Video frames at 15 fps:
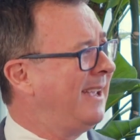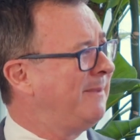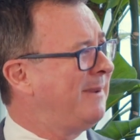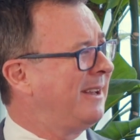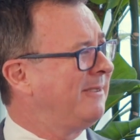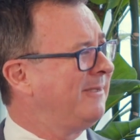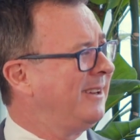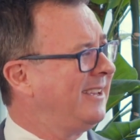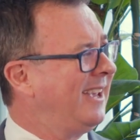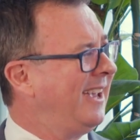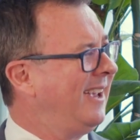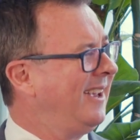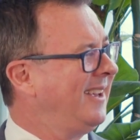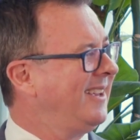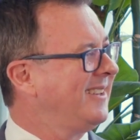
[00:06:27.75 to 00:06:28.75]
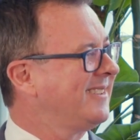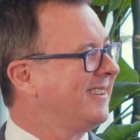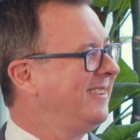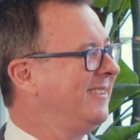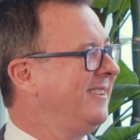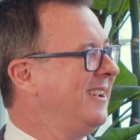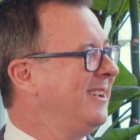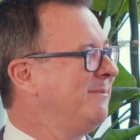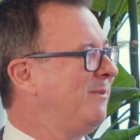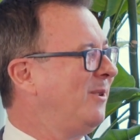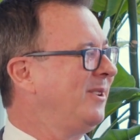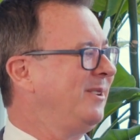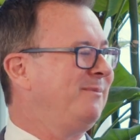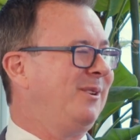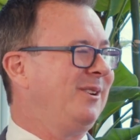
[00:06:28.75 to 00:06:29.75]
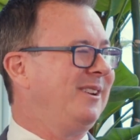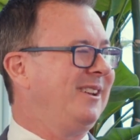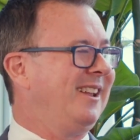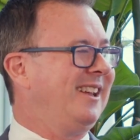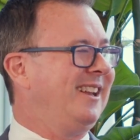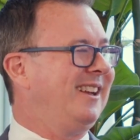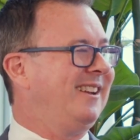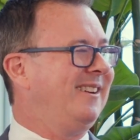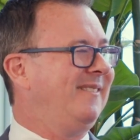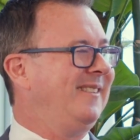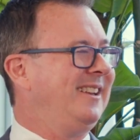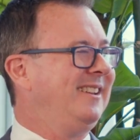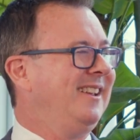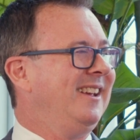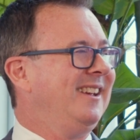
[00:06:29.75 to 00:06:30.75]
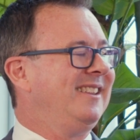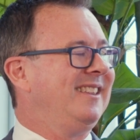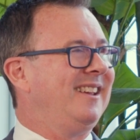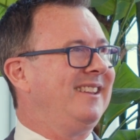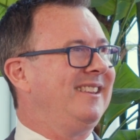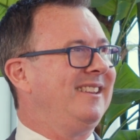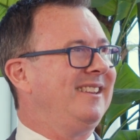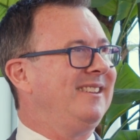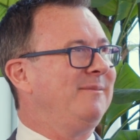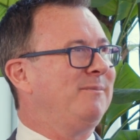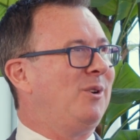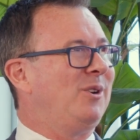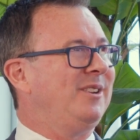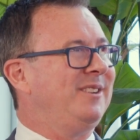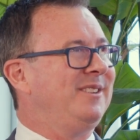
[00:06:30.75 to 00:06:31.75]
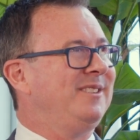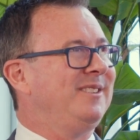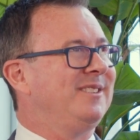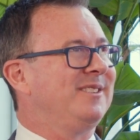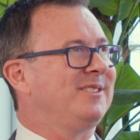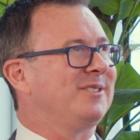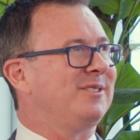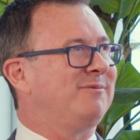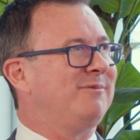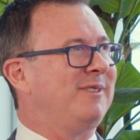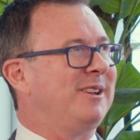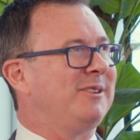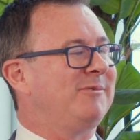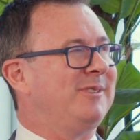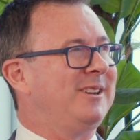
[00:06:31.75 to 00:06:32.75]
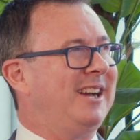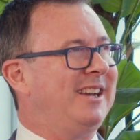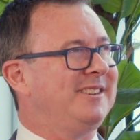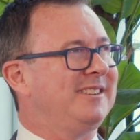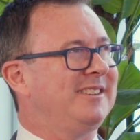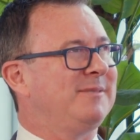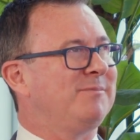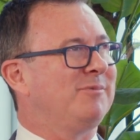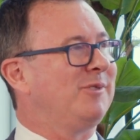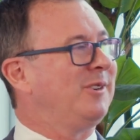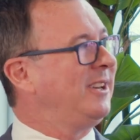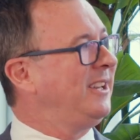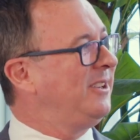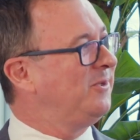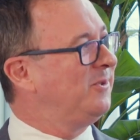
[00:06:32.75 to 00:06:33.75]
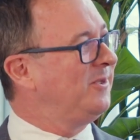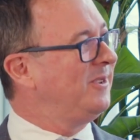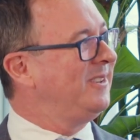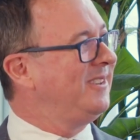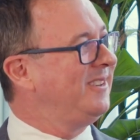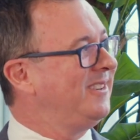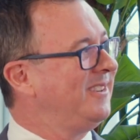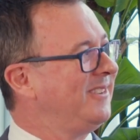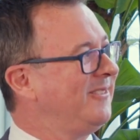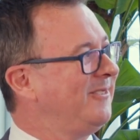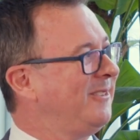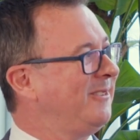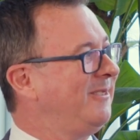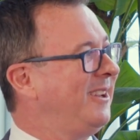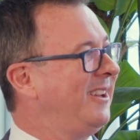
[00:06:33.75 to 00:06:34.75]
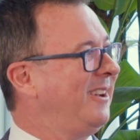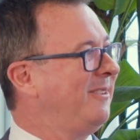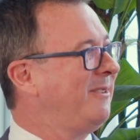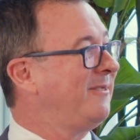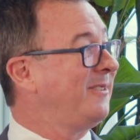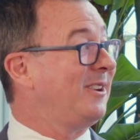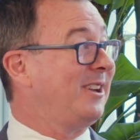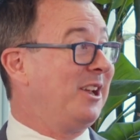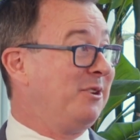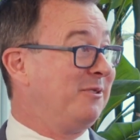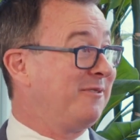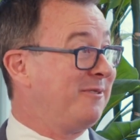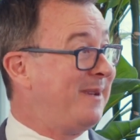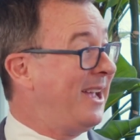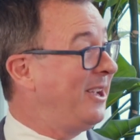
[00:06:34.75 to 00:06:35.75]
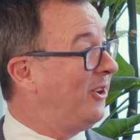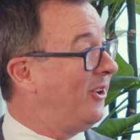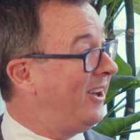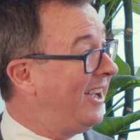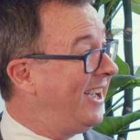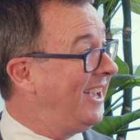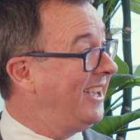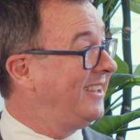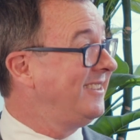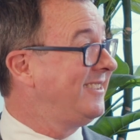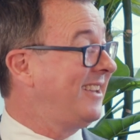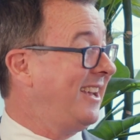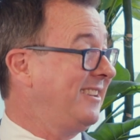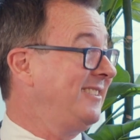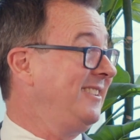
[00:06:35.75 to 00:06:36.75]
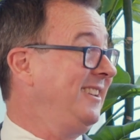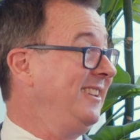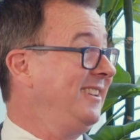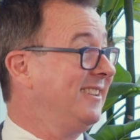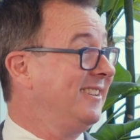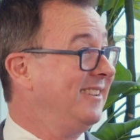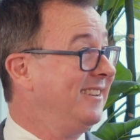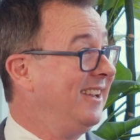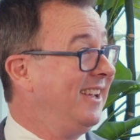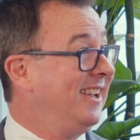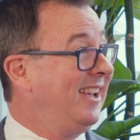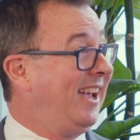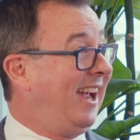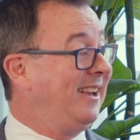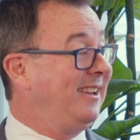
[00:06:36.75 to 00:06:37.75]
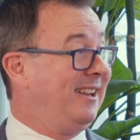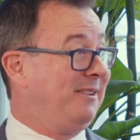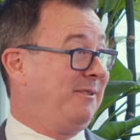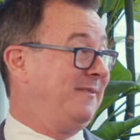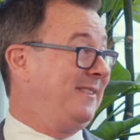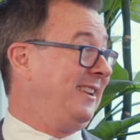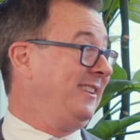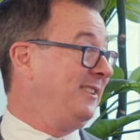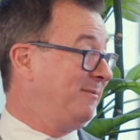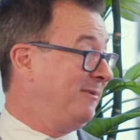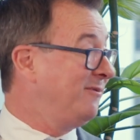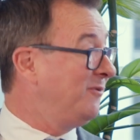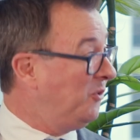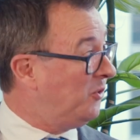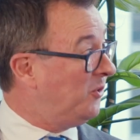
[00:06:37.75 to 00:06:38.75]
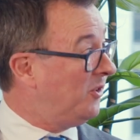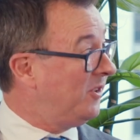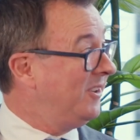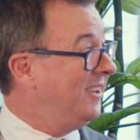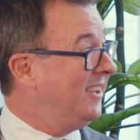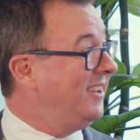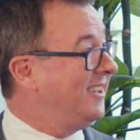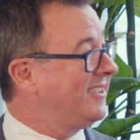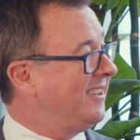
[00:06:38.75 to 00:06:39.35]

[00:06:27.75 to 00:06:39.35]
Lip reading: Yeah, about a week. Yeah. So modern, the modern software creation's pretty good. We have a lot of help from AI and testing and we've done this before. Yeah.